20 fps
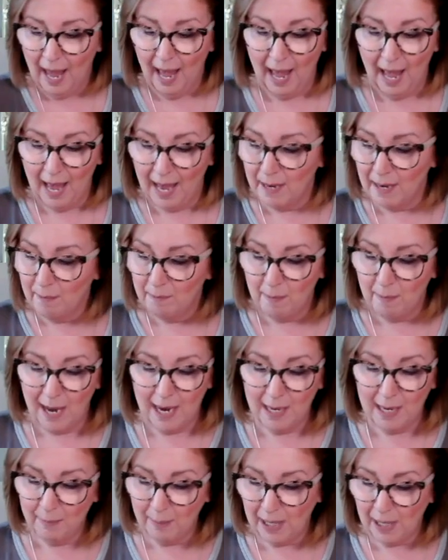And
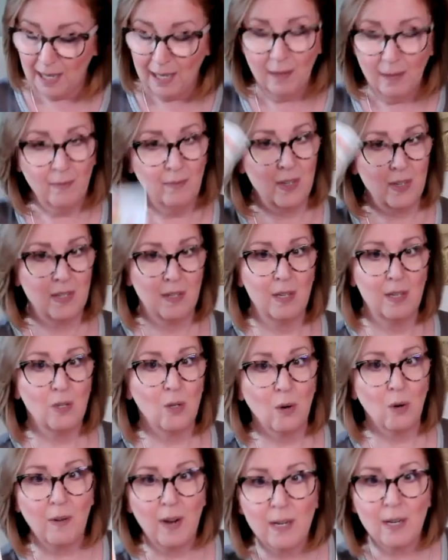maybe this
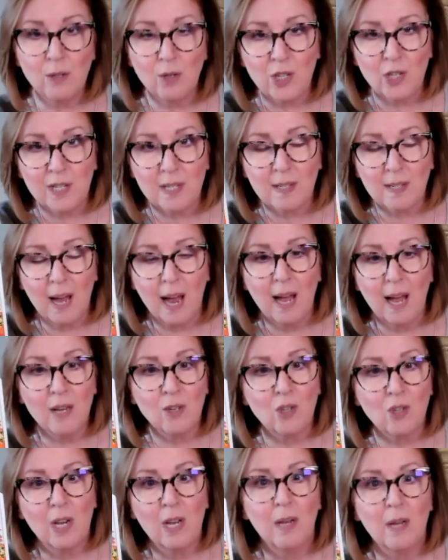is your energy,
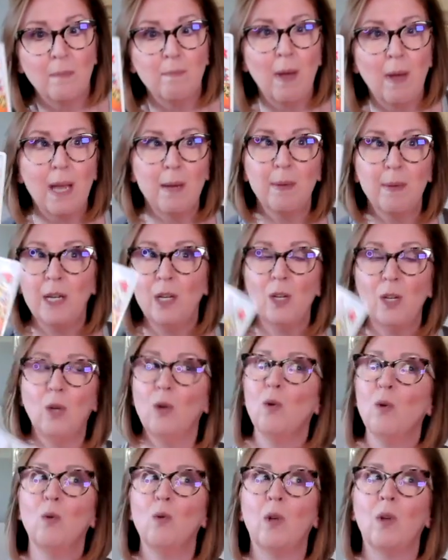Sag. Maybe
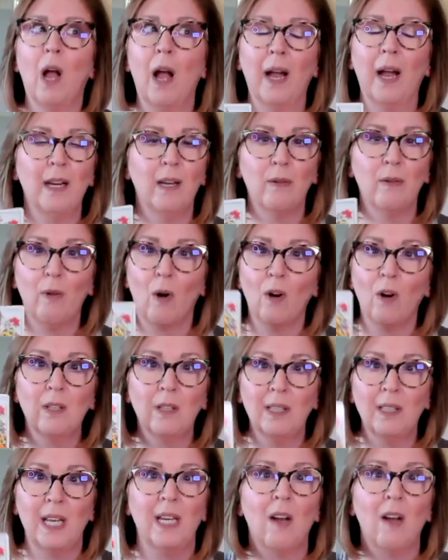you kind of are
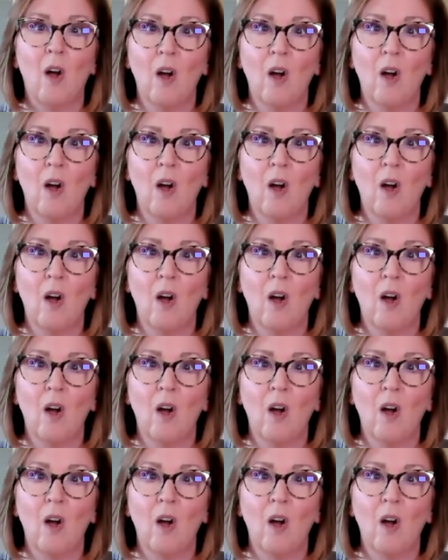lit